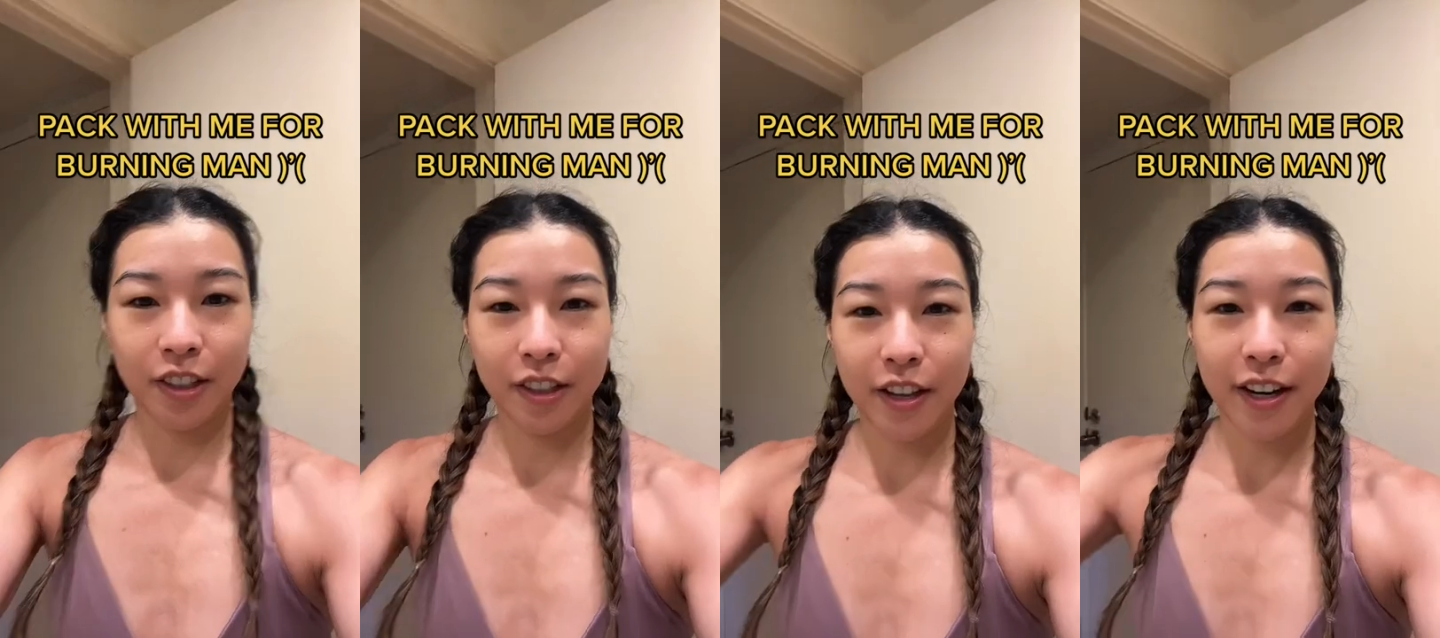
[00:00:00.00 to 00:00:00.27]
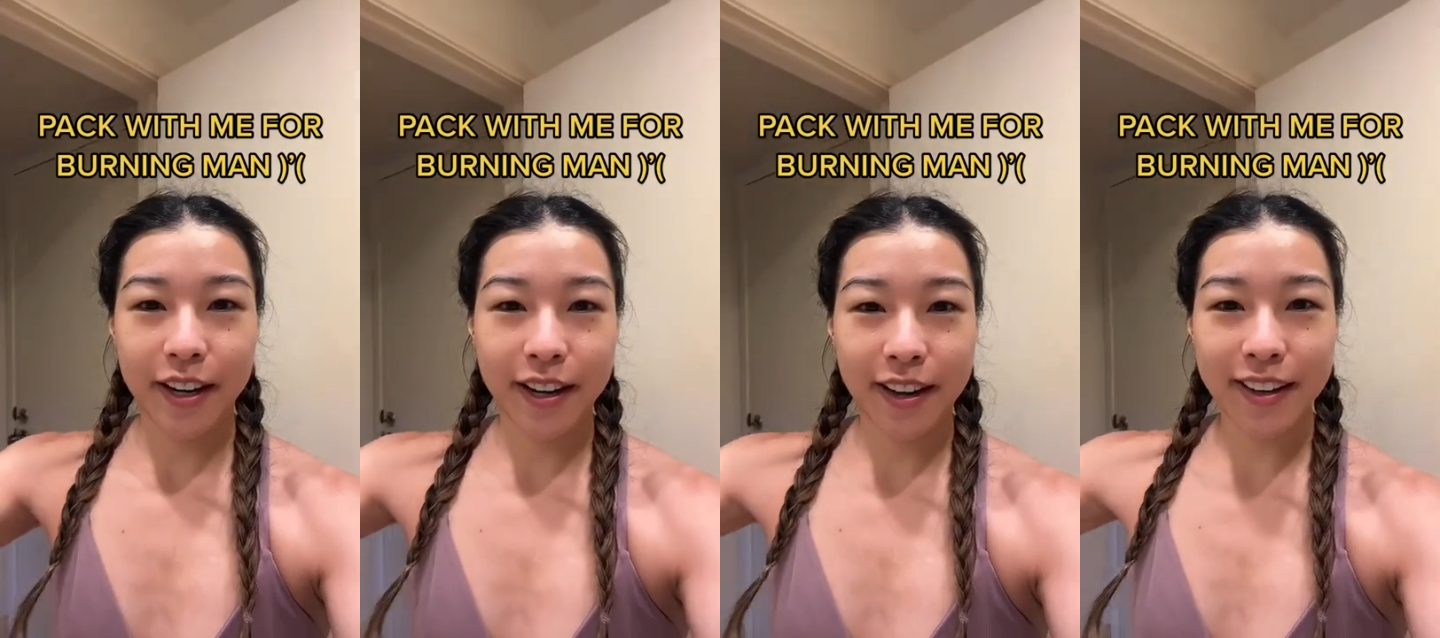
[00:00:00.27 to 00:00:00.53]

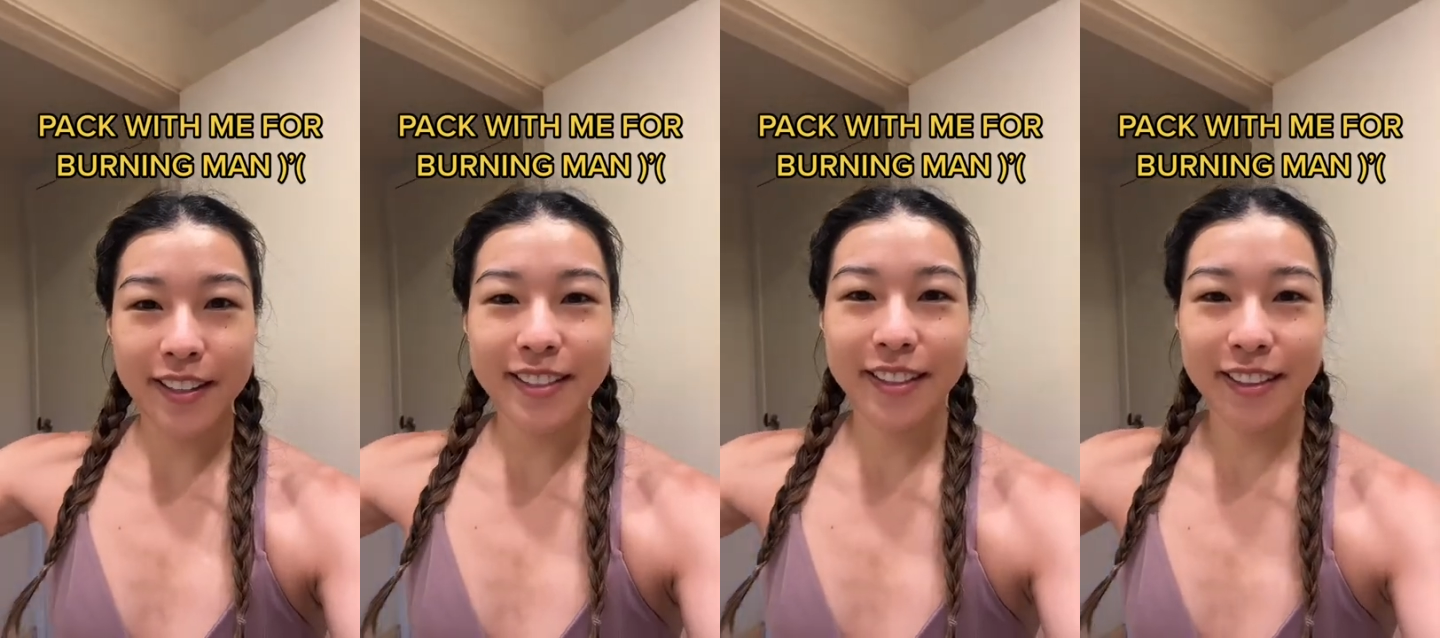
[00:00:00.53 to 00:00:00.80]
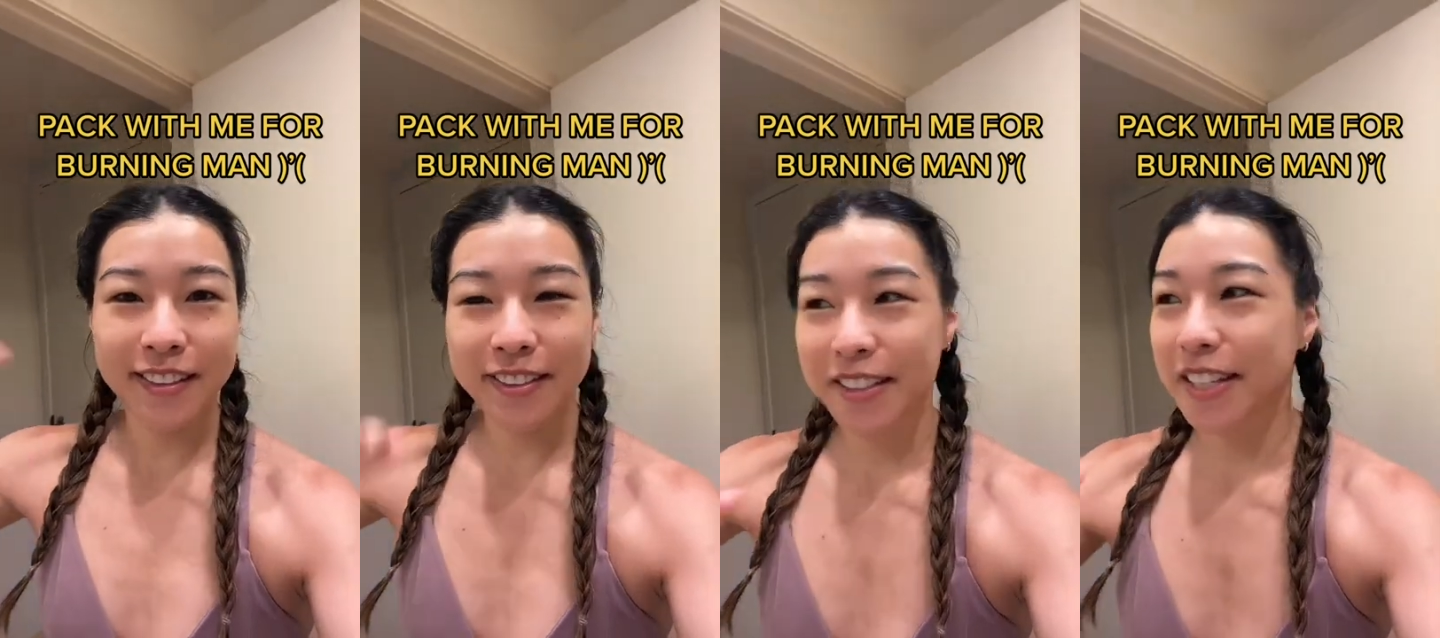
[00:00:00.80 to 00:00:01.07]
All right, guys,
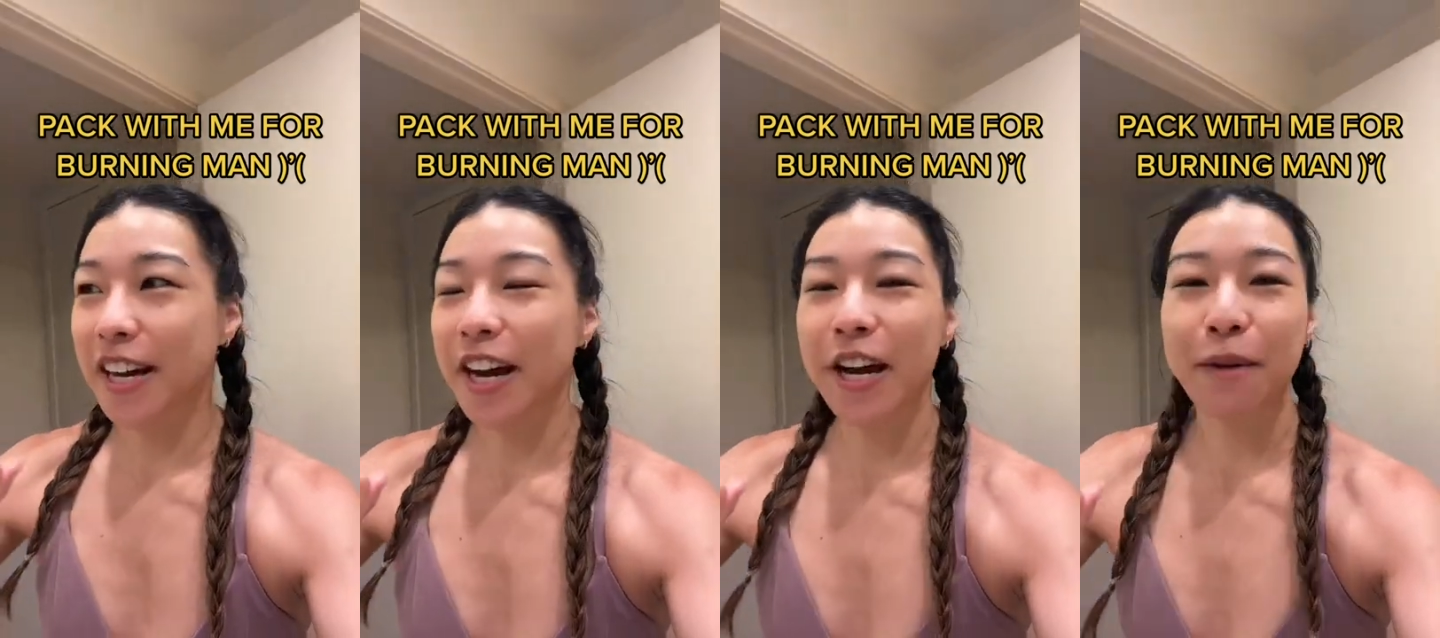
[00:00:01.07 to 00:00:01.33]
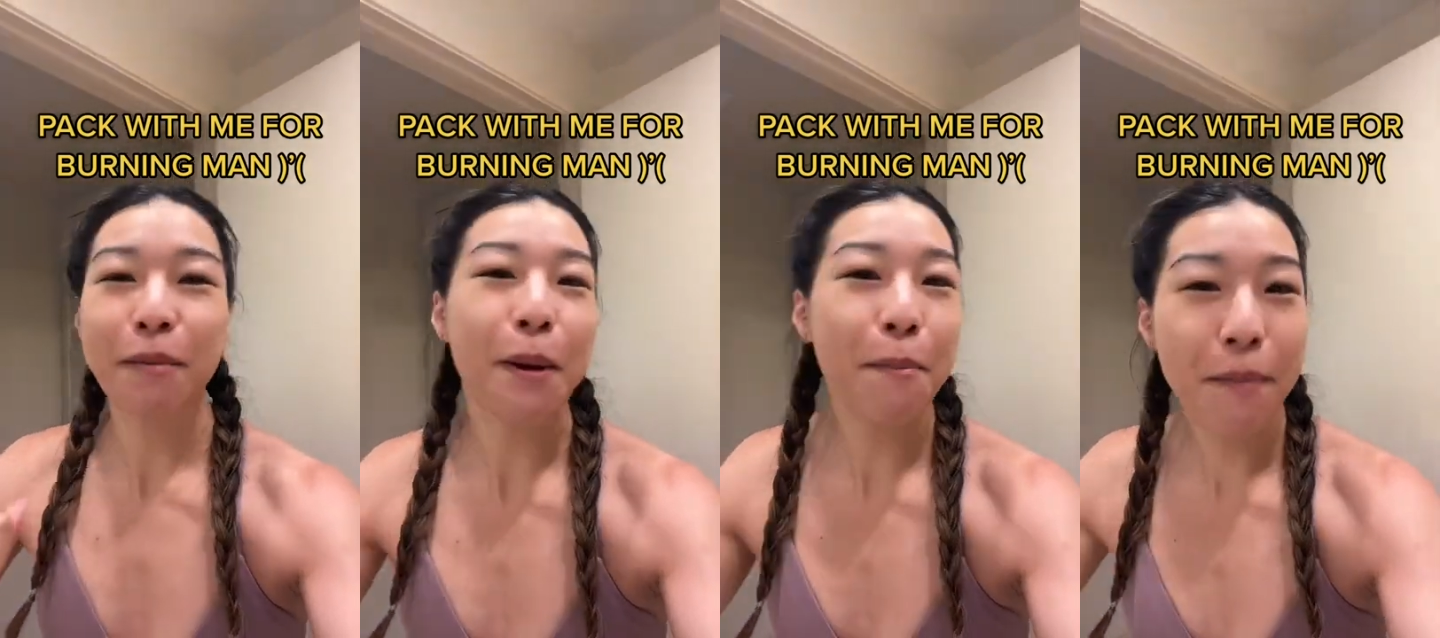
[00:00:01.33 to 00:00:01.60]
it is
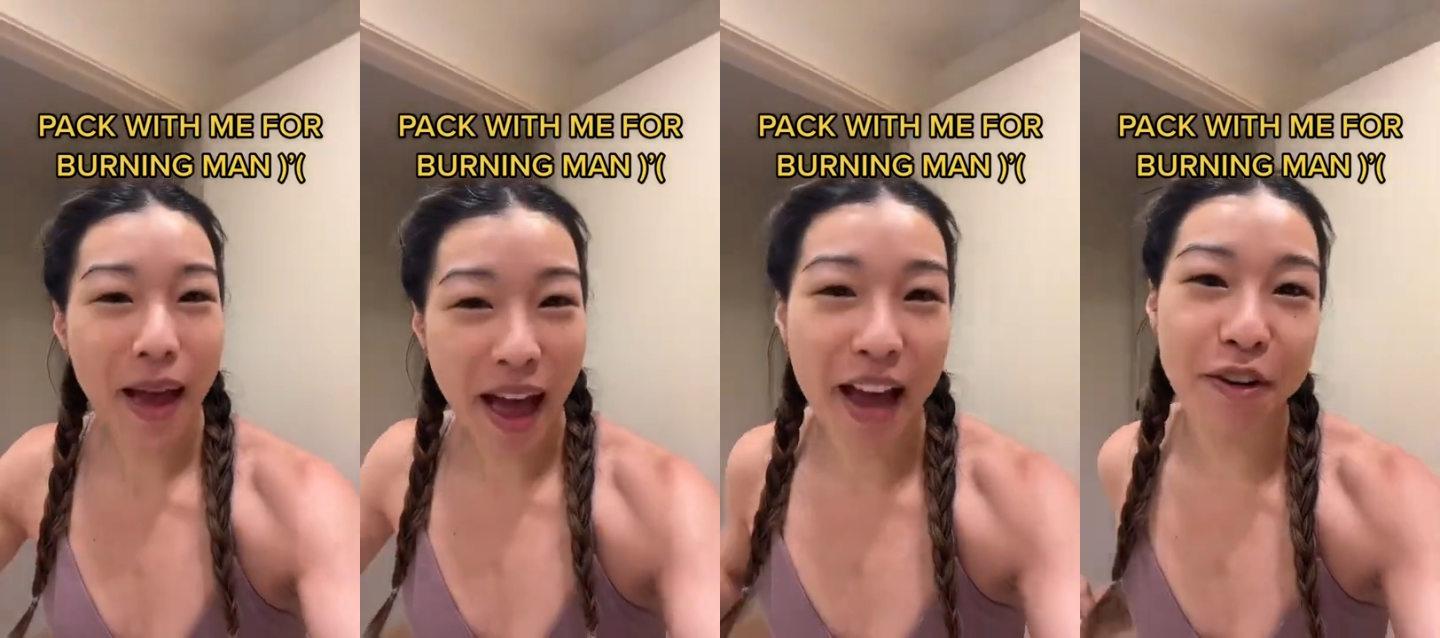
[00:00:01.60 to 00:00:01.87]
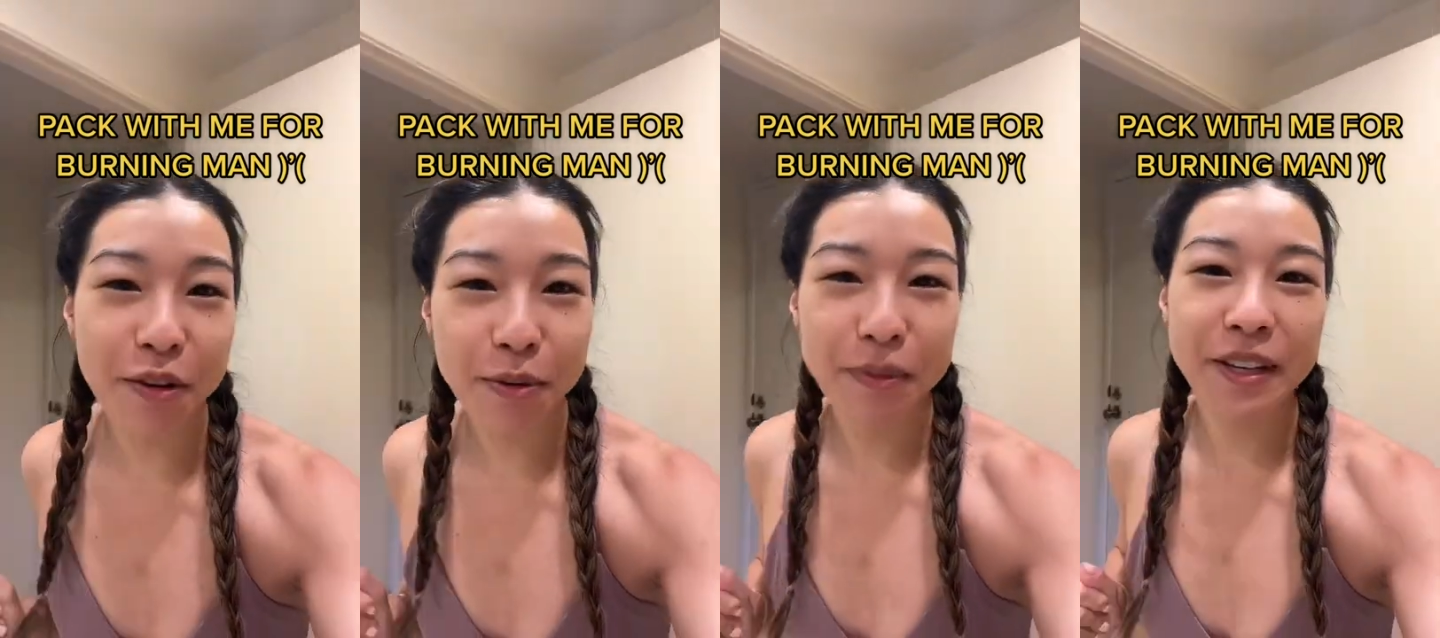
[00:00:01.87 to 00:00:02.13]
time.
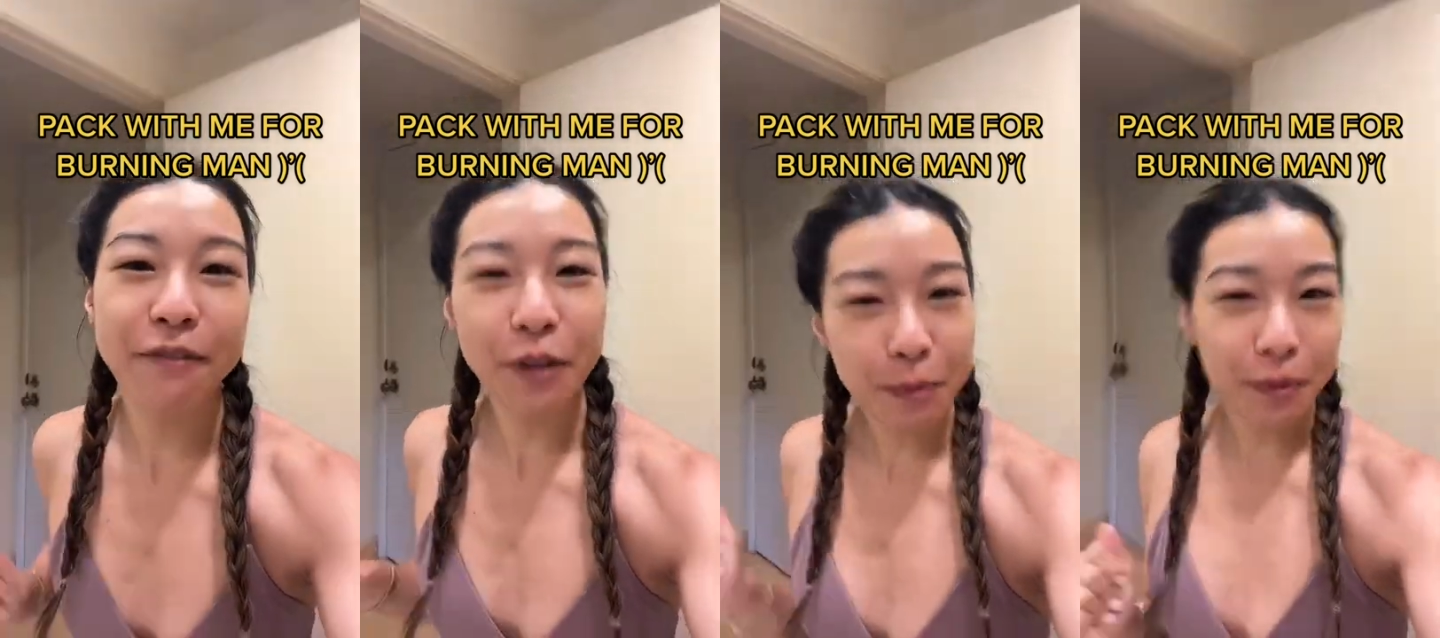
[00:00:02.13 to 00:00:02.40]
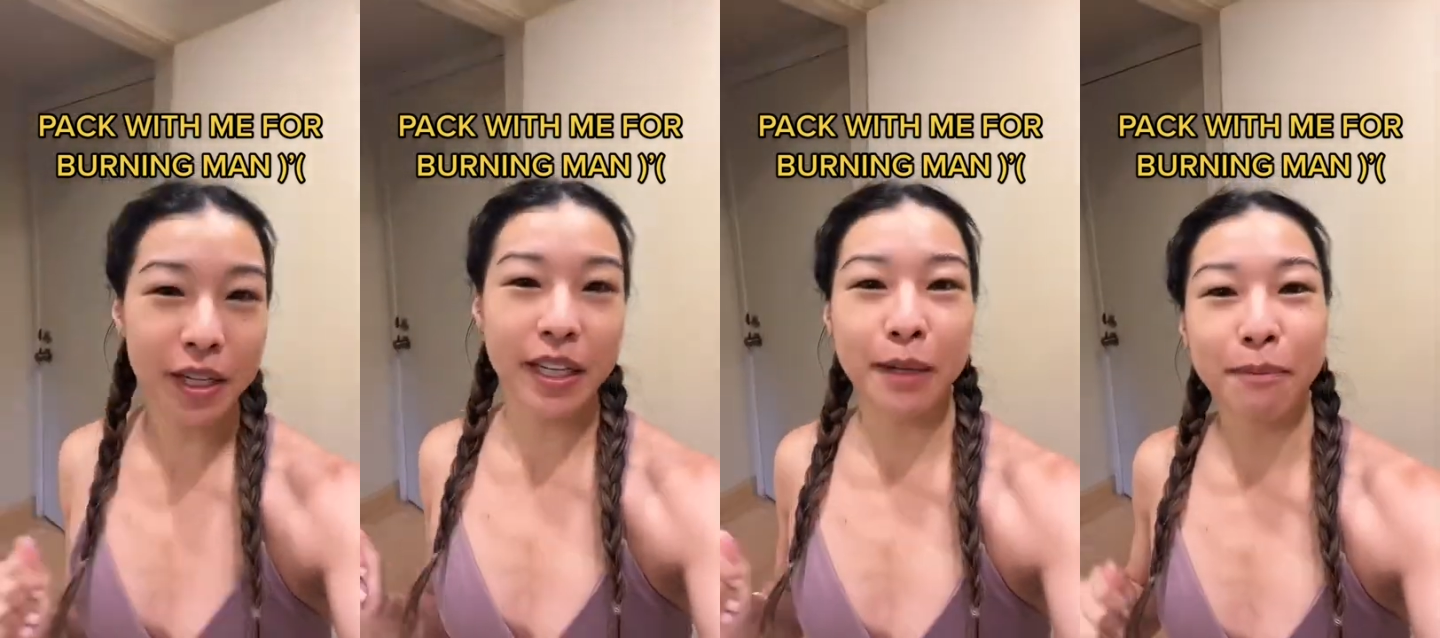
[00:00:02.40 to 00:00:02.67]
Pack with me for
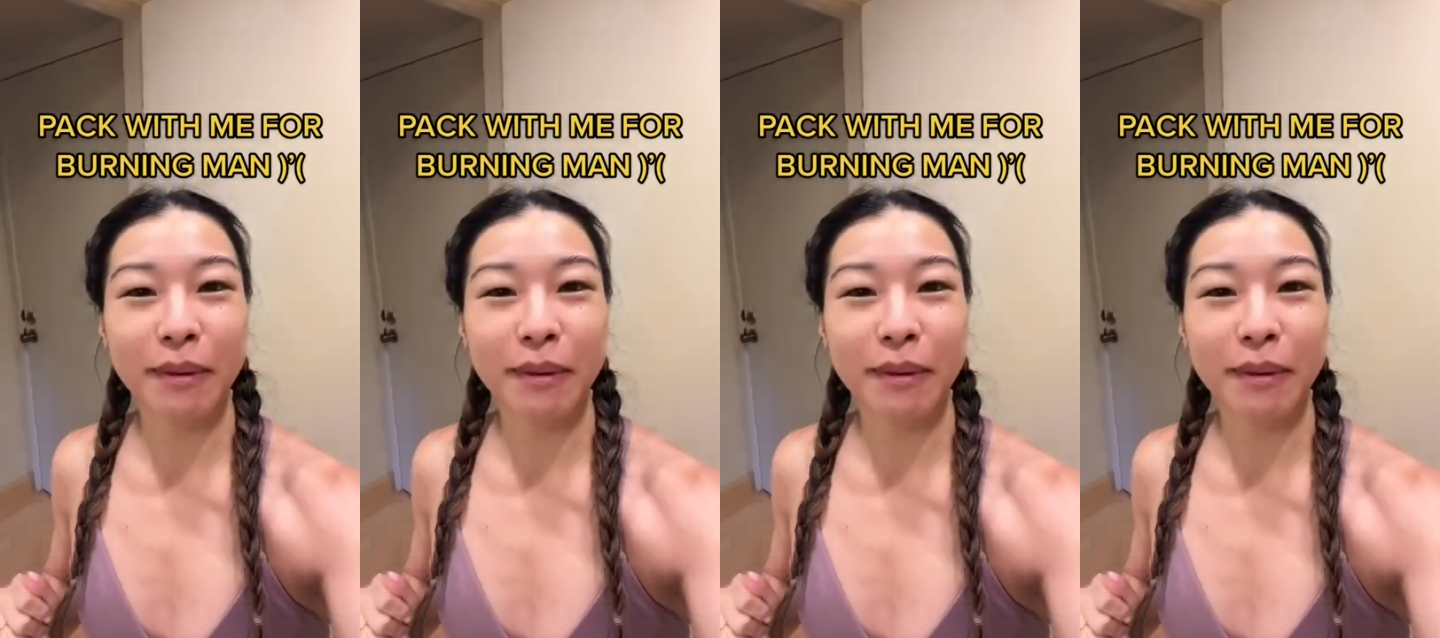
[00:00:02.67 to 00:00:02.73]
Burning